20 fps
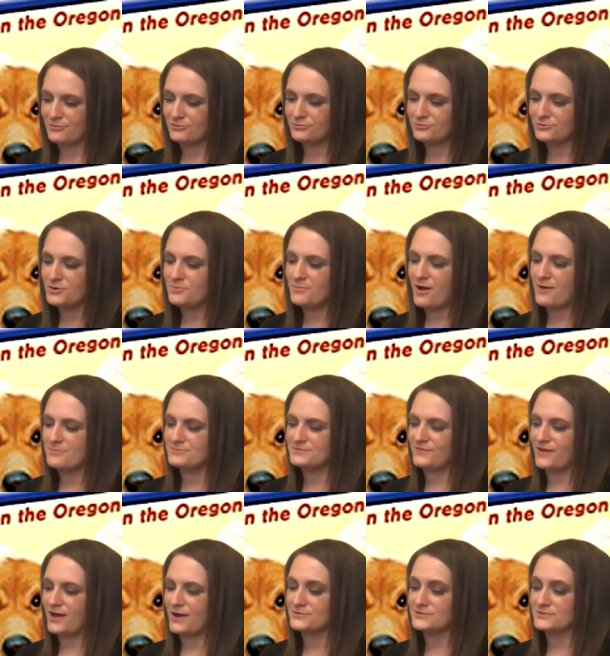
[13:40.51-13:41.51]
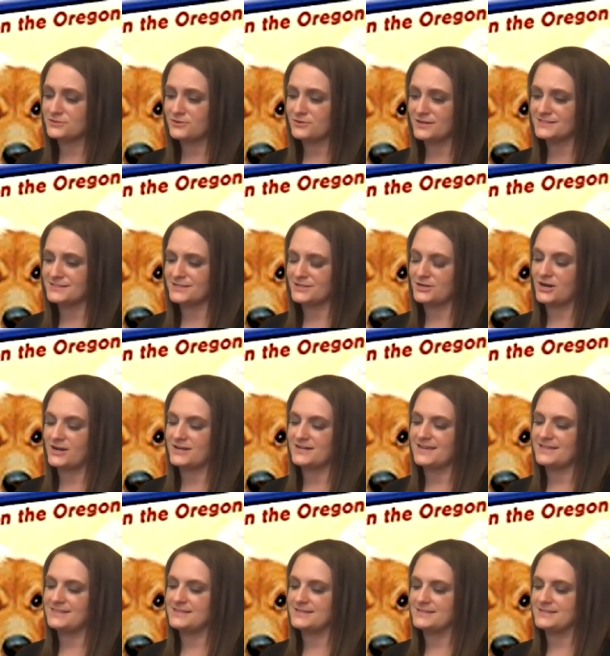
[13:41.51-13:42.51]
threw mom's flowers across the garden,
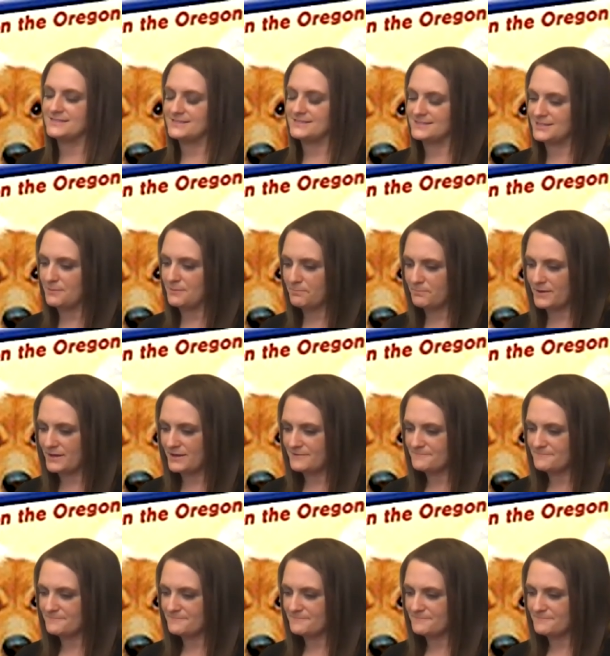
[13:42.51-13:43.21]
and then zip!